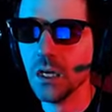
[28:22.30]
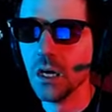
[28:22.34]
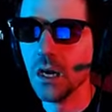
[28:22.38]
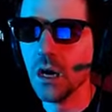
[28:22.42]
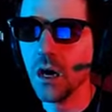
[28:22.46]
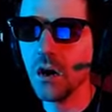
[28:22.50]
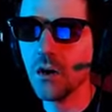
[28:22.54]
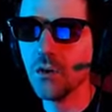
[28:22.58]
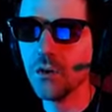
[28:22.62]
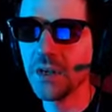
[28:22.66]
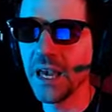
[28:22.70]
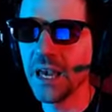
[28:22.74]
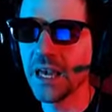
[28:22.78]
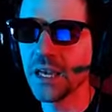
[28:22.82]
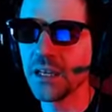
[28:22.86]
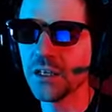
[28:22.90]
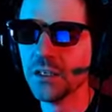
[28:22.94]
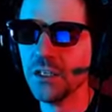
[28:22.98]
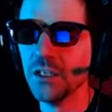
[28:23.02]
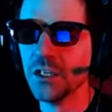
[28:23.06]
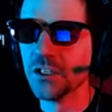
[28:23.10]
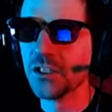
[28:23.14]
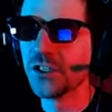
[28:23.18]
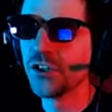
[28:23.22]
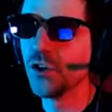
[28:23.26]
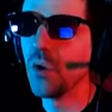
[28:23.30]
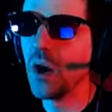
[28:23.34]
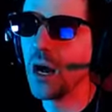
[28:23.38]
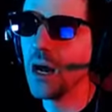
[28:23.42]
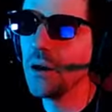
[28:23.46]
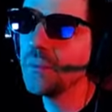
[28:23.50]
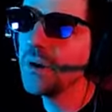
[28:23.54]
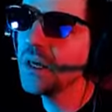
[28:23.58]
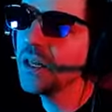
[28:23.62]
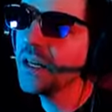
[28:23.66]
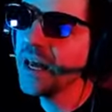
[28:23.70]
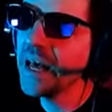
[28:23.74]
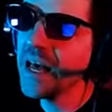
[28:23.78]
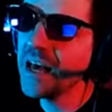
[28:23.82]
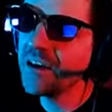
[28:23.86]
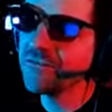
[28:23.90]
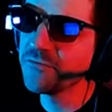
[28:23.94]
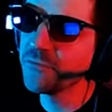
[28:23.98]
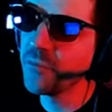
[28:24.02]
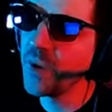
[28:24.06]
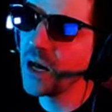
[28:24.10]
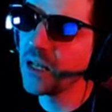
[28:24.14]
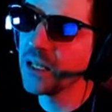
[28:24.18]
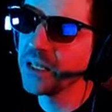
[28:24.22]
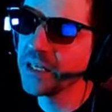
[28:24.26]
Okay, so I'm gonna have
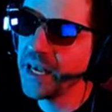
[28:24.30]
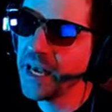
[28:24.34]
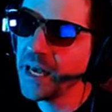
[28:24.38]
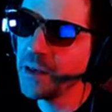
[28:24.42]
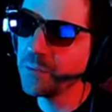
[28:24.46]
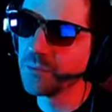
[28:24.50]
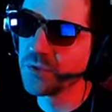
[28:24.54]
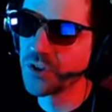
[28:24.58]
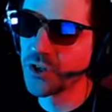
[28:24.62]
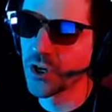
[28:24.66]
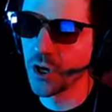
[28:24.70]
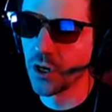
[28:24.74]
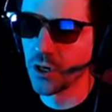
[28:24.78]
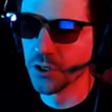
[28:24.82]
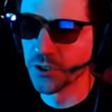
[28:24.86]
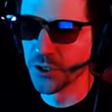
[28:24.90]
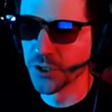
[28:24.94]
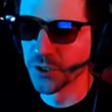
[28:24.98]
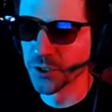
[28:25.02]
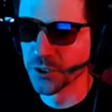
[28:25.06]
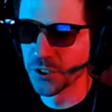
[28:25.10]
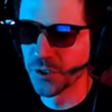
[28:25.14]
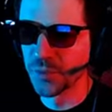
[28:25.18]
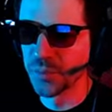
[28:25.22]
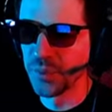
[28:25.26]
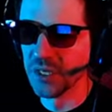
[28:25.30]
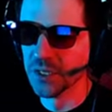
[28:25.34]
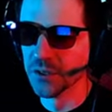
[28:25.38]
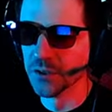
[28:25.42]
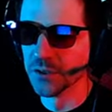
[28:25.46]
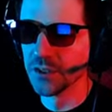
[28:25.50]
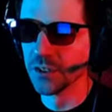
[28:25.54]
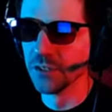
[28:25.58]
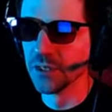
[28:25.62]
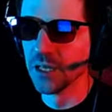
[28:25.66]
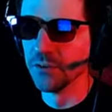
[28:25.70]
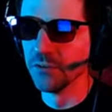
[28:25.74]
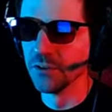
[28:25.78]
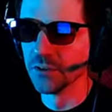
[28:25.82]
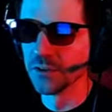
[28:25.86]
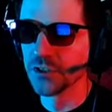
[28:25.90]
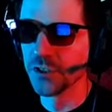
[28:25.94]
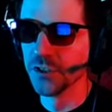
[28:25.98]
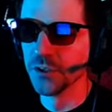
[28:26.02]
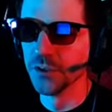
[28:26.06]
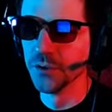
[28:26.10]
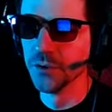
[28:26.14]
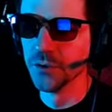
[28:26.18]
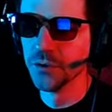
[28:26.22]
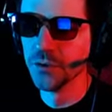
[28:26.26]
Molly M charge her spear to level
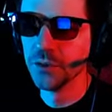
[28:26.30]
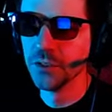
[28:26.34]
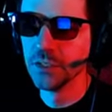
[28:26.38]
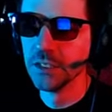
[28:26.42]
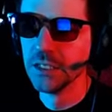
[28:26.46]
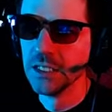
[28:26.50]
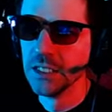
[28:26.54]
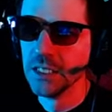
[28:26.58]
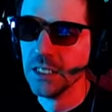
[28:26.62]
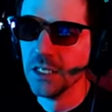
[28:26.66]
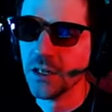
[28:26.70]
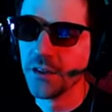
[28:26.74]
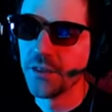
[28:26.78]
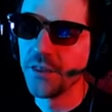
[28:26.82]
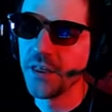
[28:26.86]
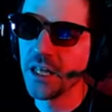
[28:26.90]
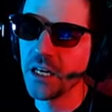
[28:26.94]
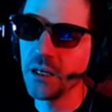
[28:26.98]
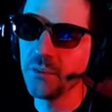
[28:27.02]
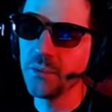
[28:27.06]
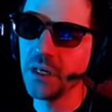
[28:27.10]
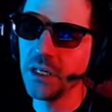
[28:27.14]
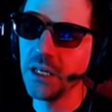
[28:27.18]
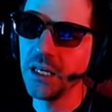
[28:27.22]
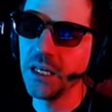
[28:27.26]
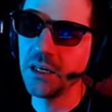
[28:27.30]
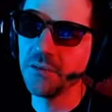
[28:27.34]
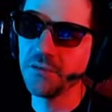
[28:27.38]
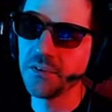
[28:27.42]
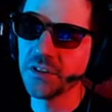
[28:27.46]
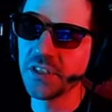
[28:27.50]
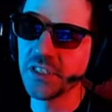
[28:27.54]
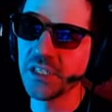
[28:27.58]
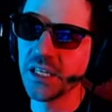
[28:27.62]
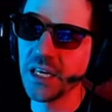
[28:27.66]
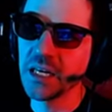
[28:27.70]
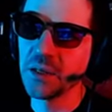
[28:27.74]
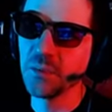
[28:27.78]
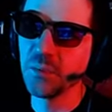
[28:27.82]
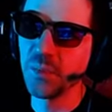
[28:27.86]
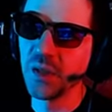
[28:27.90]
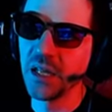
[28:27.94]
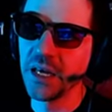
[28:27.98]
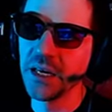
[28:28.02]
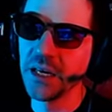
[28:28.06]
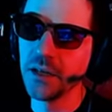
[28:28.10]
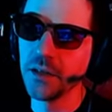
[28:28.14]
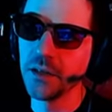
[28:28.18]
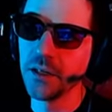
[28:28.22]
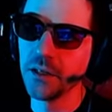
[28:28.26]
2. Then I'm gonna have the second
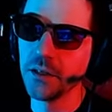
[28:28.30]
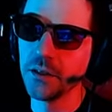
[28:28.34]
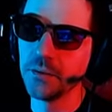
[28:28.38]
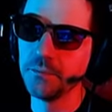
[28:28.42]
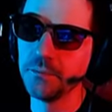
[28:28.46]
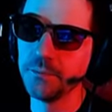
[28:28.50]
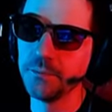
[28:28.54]
player